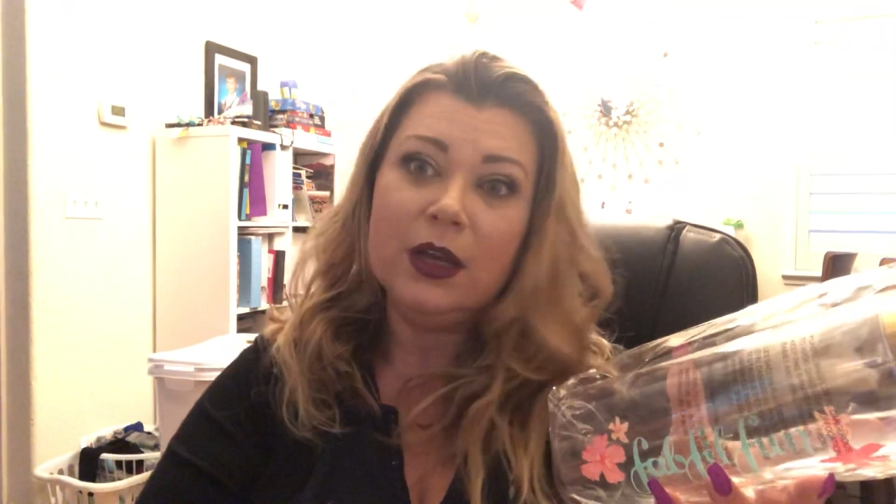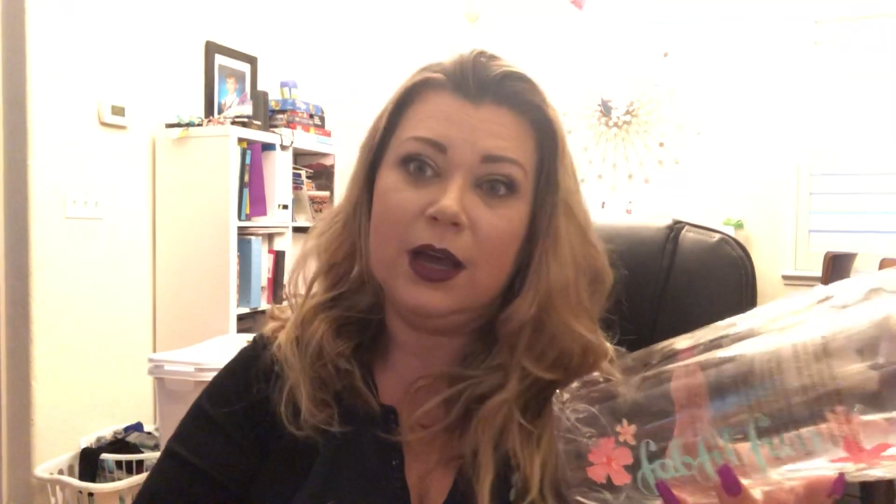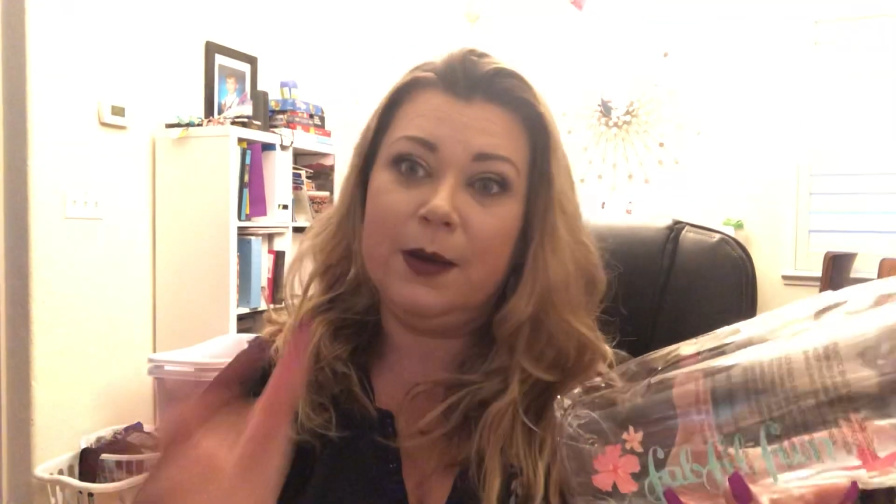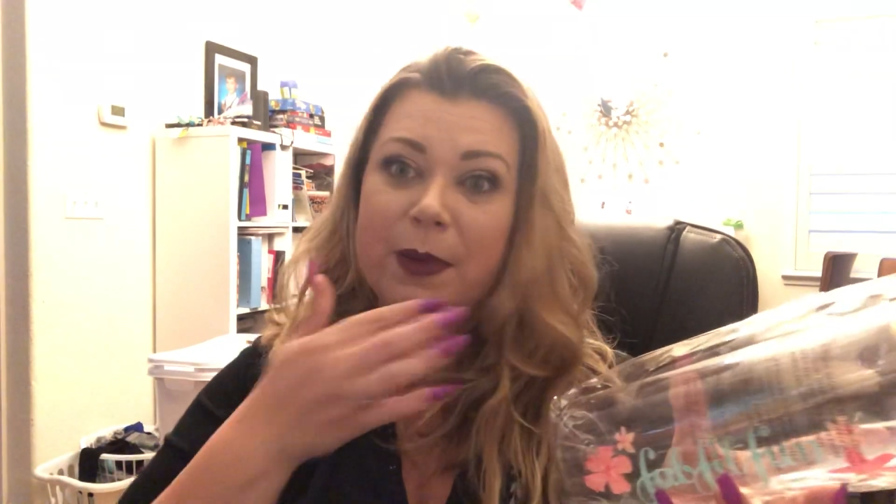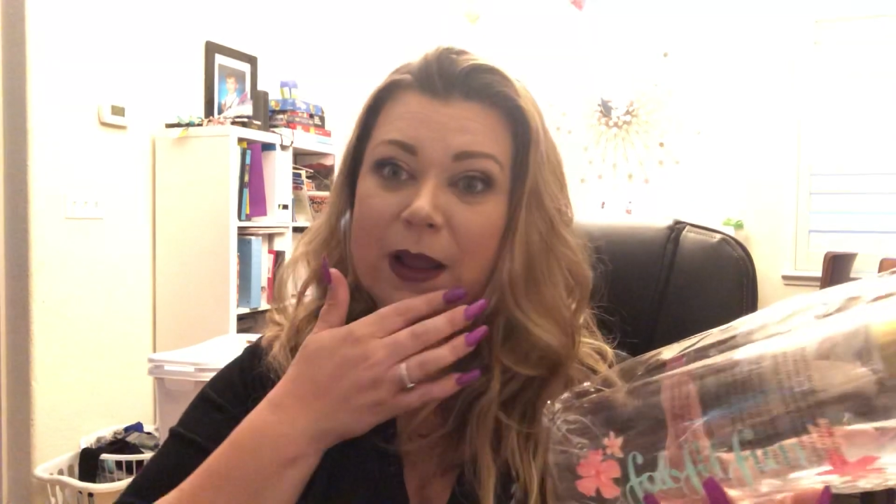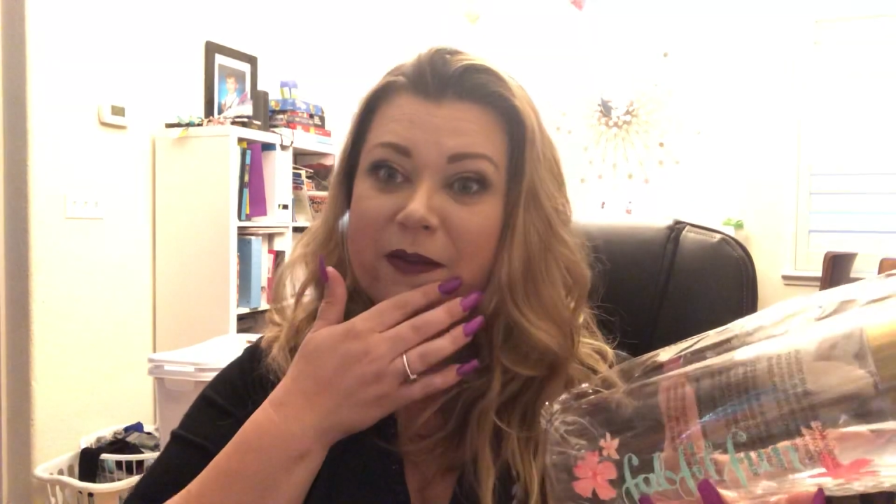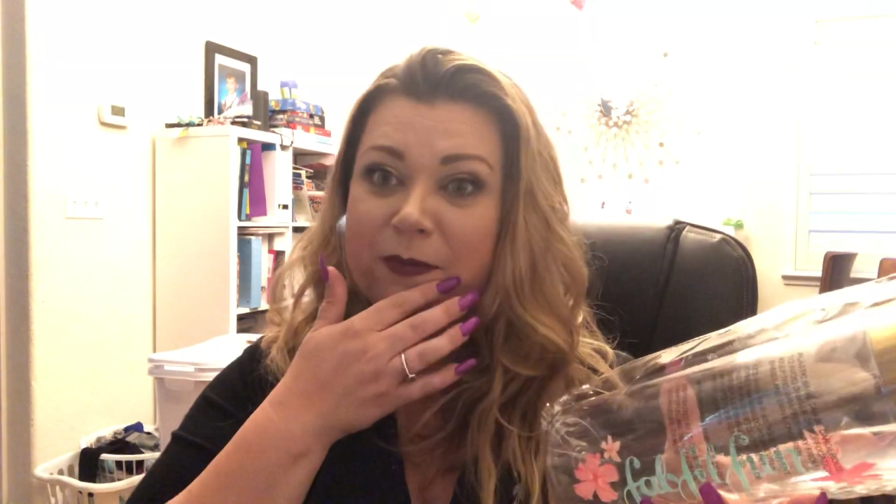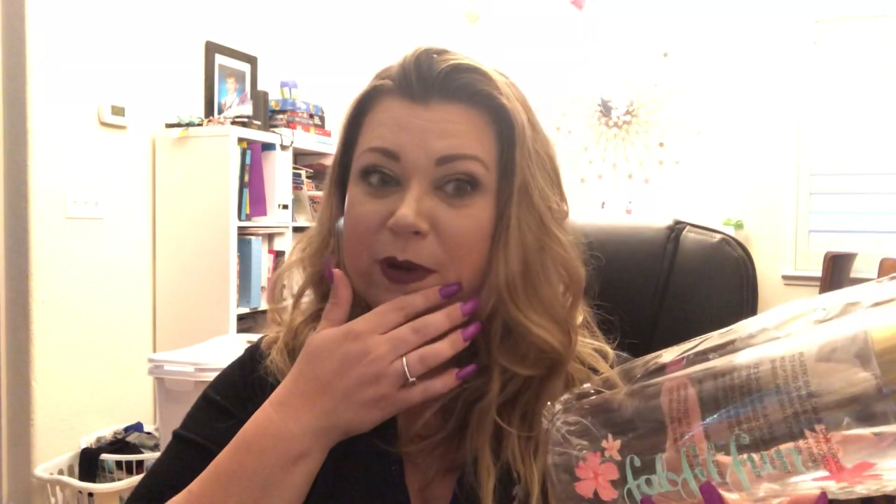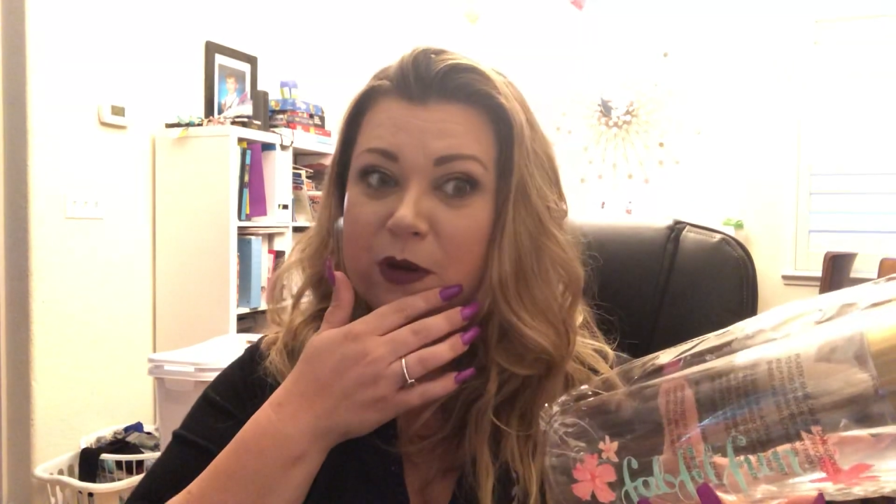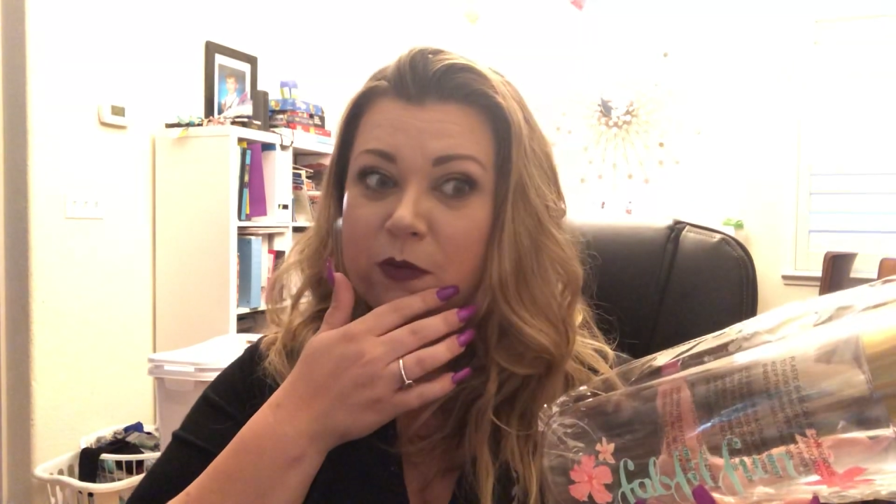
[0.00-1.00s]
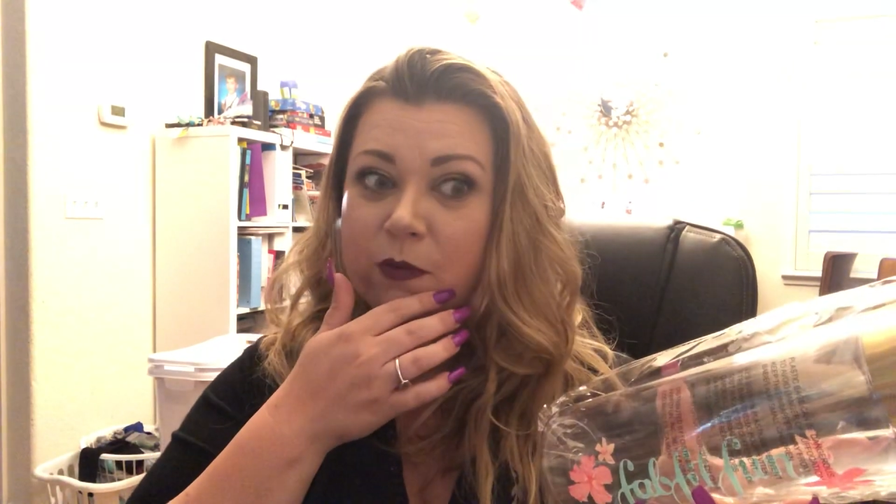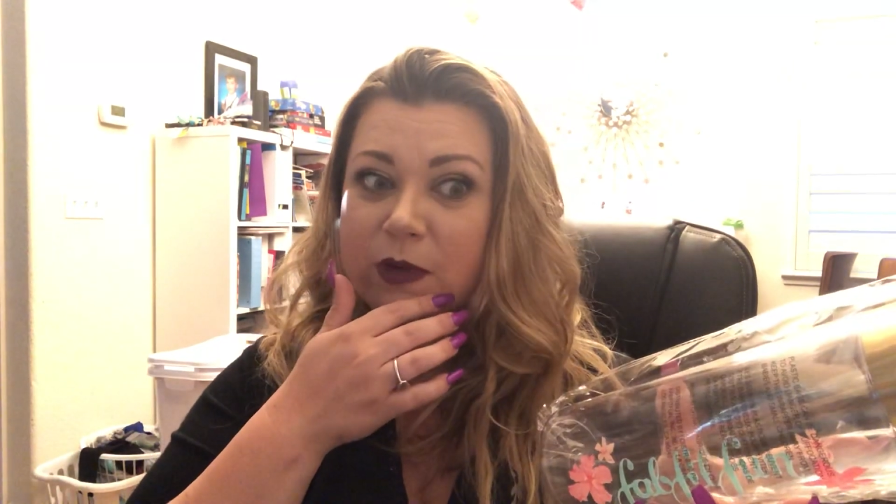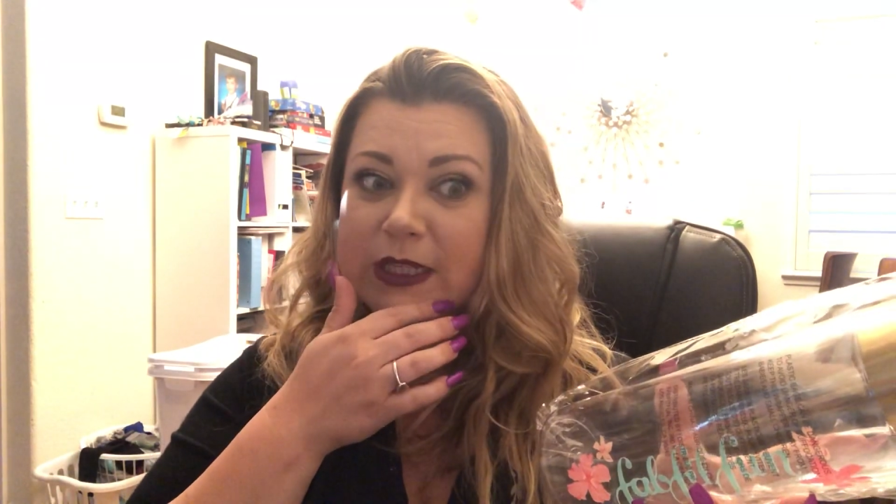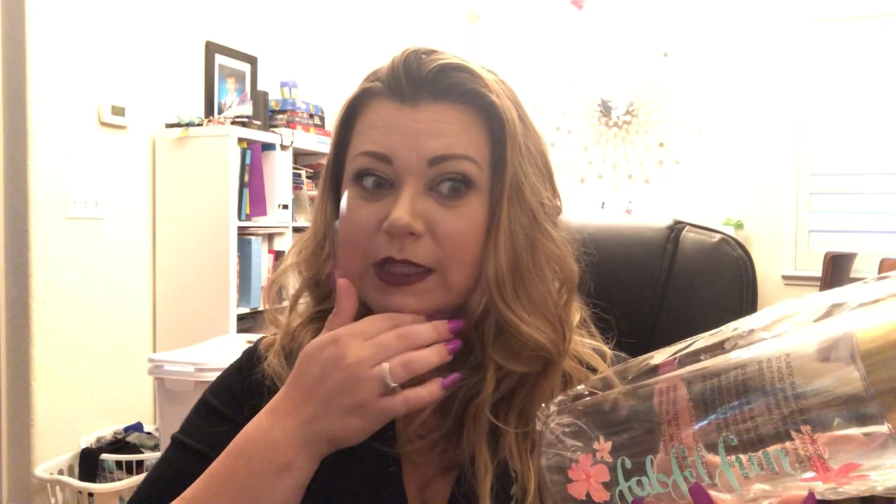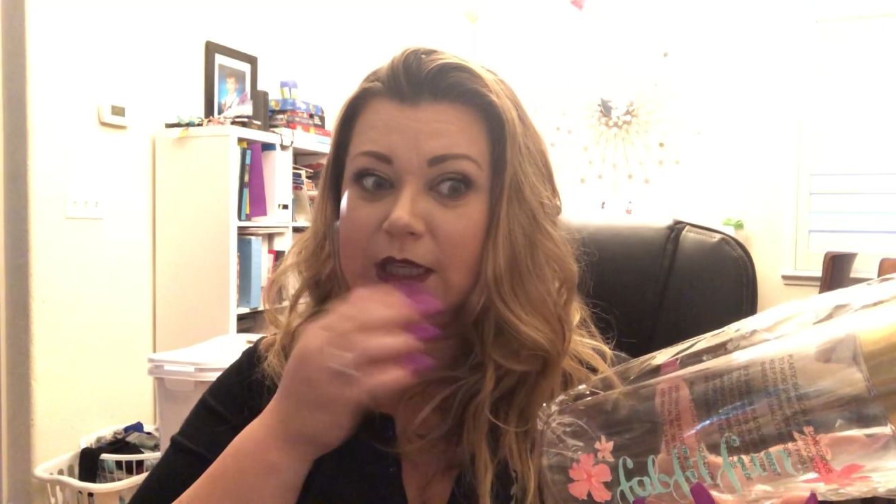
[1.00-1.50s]
but I've been
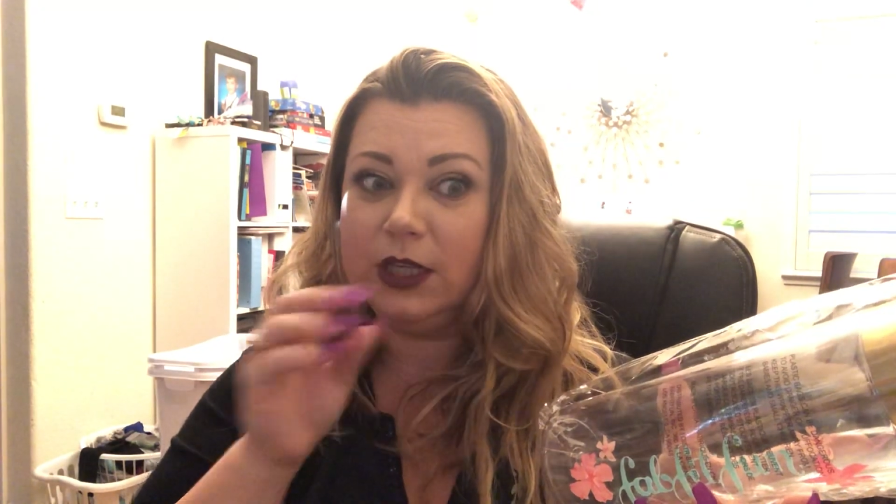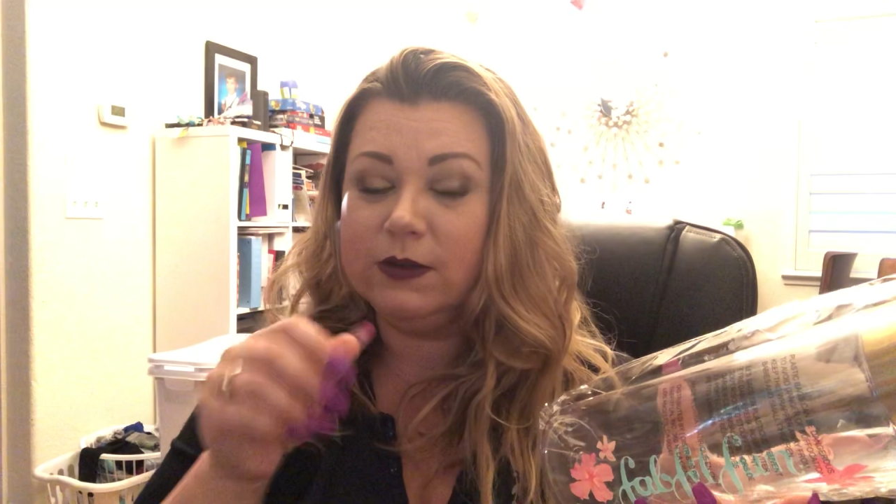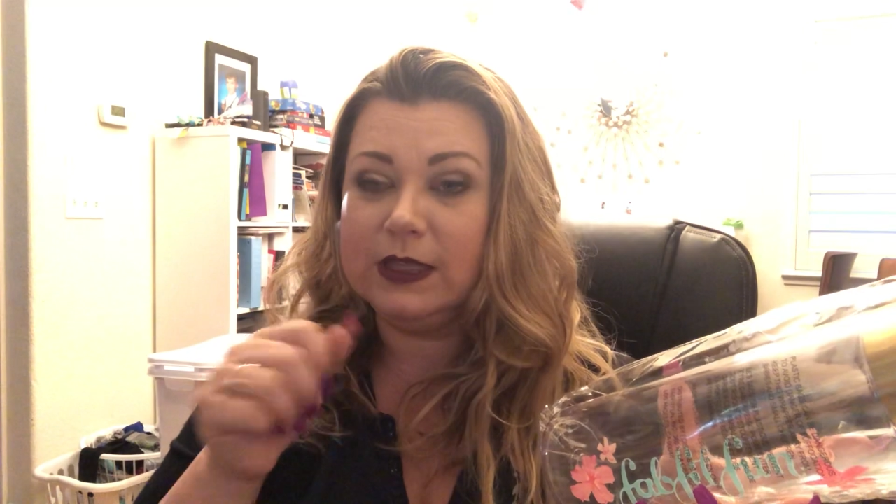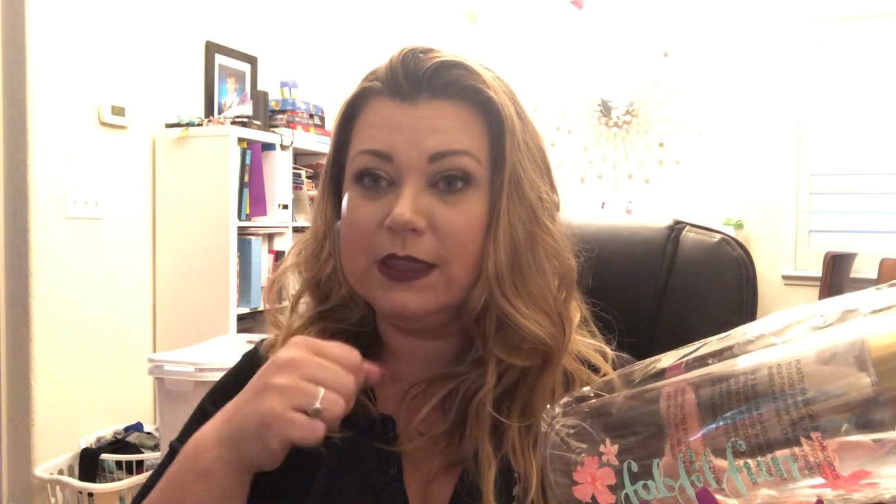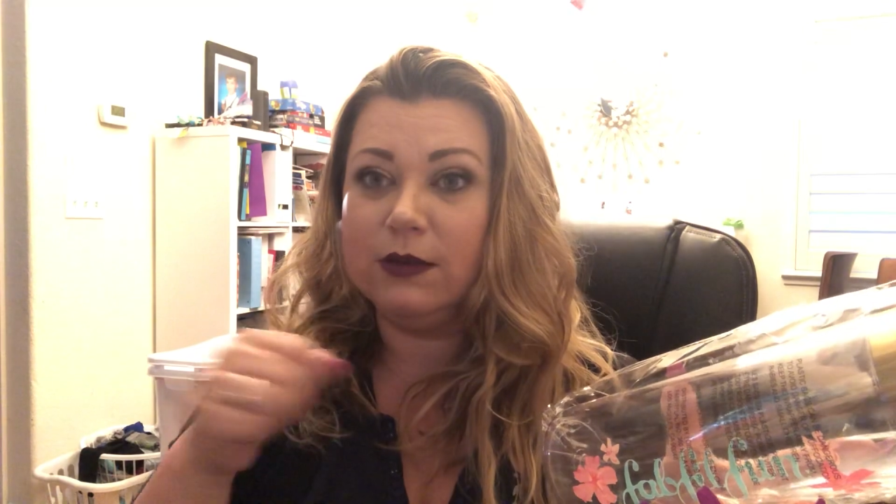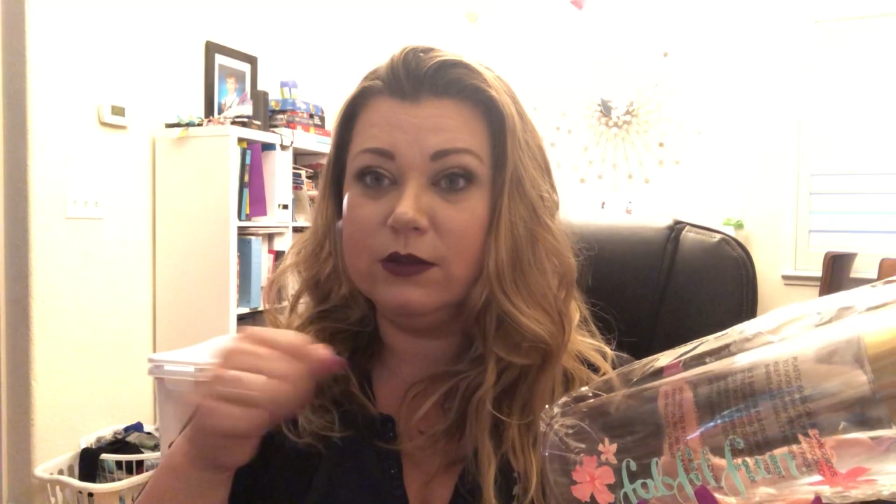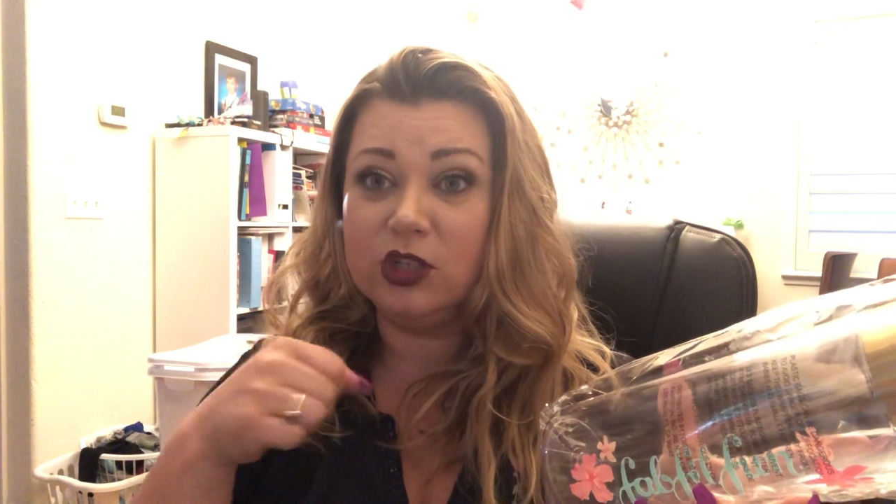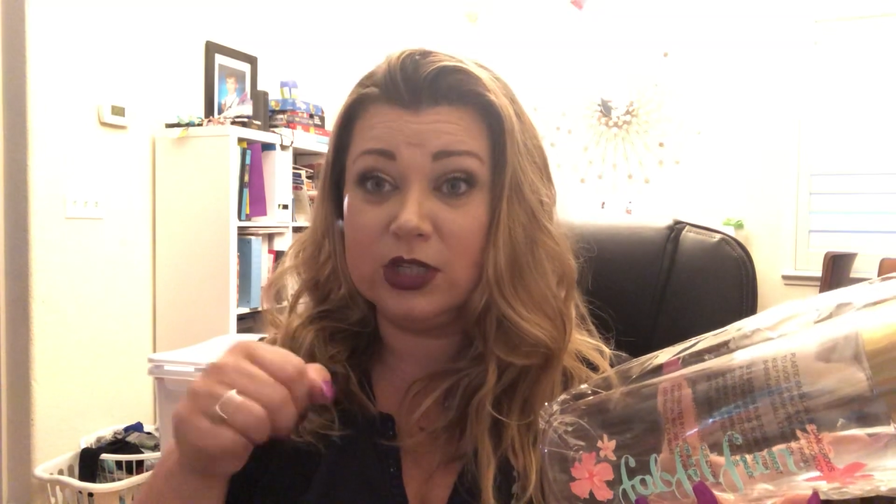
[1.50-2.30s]
recently using those